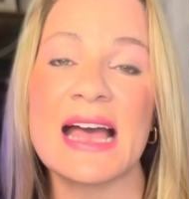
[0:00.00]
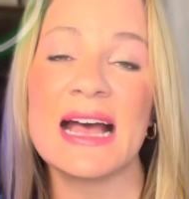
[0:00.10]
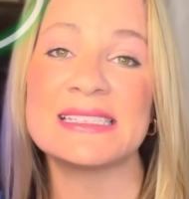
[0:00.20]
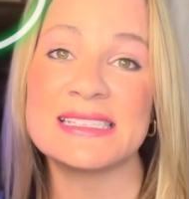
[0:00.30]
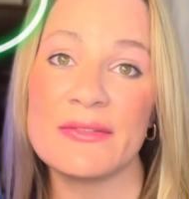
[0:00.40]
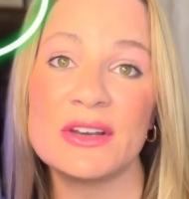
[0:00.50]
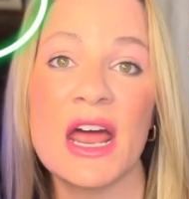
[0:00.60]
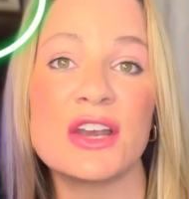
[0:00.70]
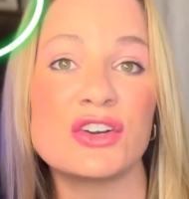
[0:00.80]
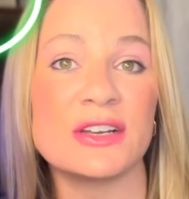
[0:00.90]
a
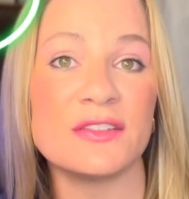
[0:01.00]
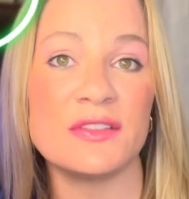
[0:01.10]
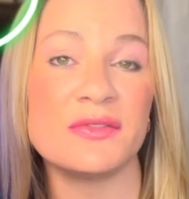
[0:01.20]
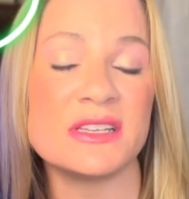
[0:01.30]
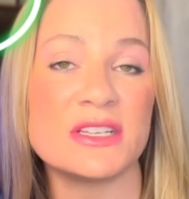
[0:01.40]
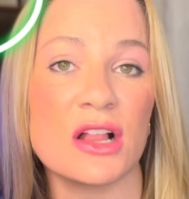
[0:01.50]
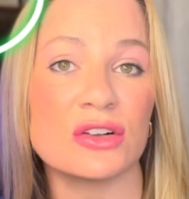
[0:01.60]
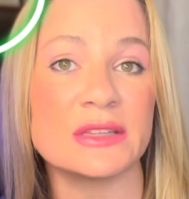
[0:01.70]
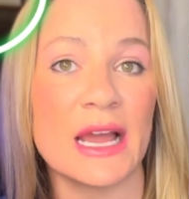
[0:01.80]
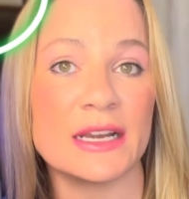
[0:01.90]

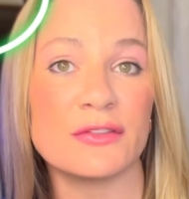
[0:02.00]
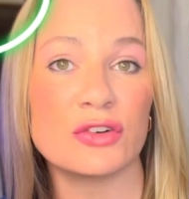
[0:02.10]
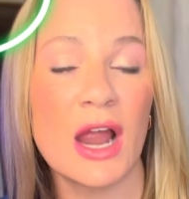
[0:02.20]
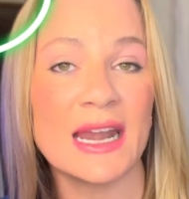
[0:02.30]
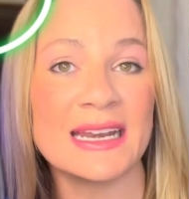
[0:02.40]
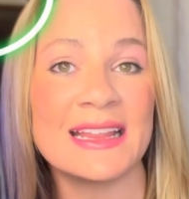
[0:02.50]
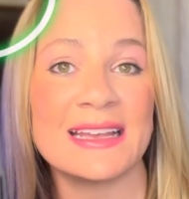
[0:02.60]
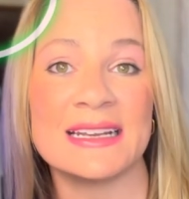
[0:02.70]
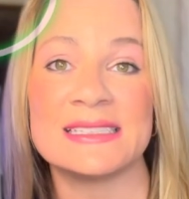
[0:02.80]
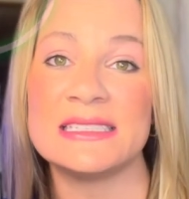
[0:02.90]
$750 line of credit credit
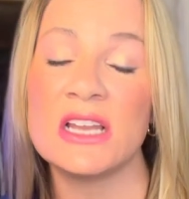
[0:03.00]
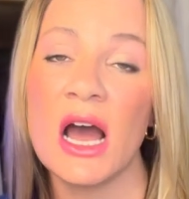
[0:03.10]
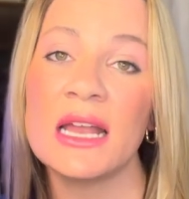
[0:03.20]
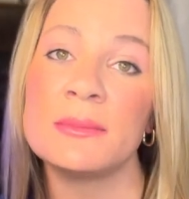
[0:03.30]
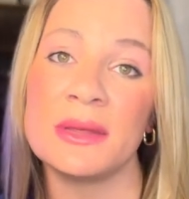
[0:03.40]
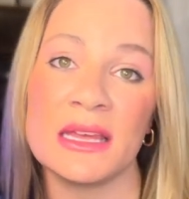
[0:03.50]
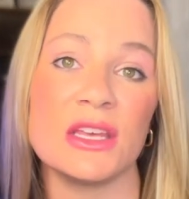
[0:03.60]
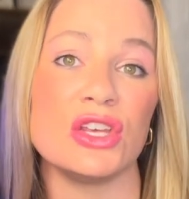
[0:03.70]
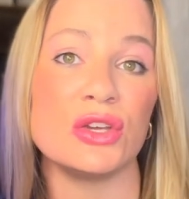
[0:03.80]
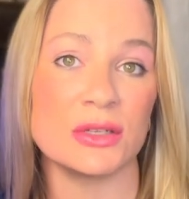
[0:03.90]
that is not
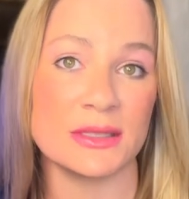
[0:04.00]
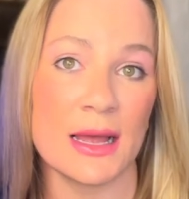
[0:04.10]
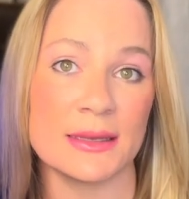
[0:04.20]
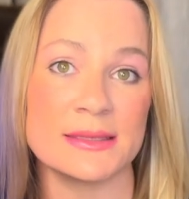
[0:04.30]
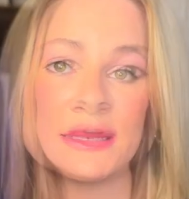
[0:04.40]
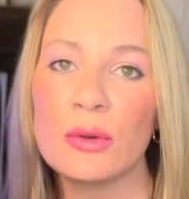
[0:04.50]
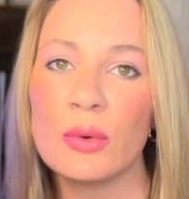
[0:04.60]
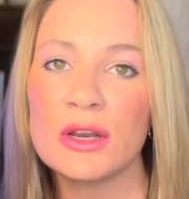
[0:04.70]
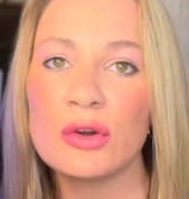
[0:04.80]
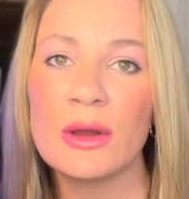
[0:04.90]
being utilized. I
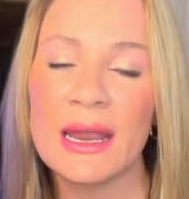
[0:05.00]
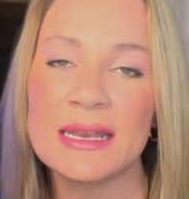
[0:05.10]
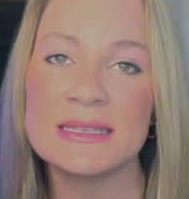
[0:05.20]
want to go ahead and